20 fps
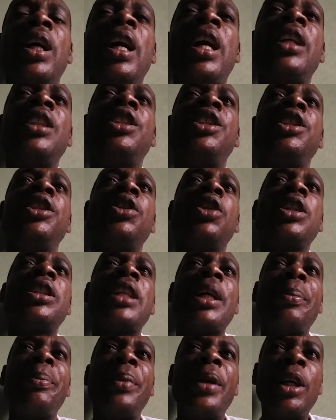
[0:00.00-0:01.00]
as
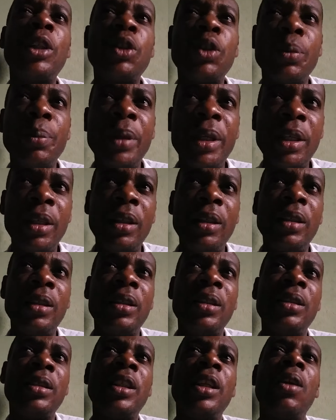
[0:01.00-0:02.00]
jesus appeared to me
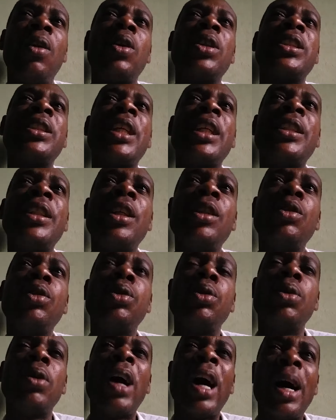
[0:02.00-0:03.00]
the lord started
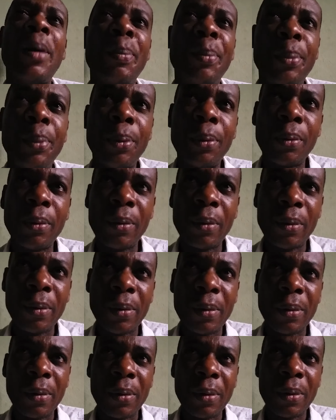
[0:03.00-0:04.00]
to up
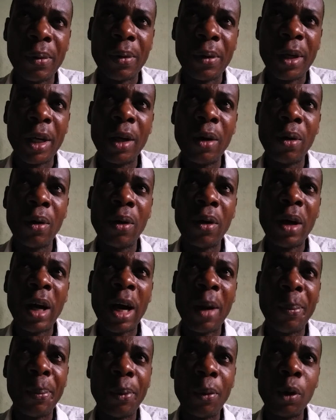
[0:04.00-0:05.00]
you know
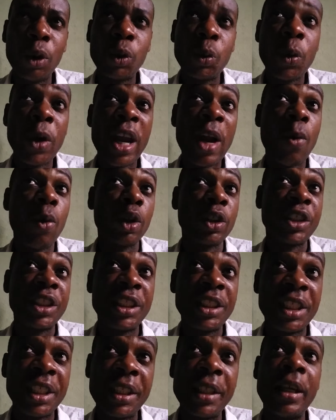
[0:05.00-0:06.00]
approach where i was
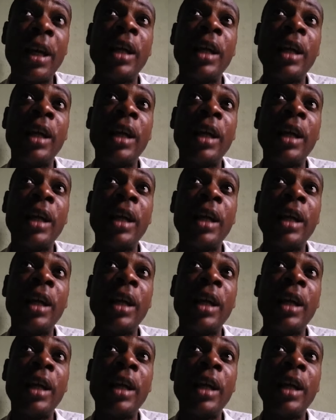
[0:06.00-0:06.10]
sitting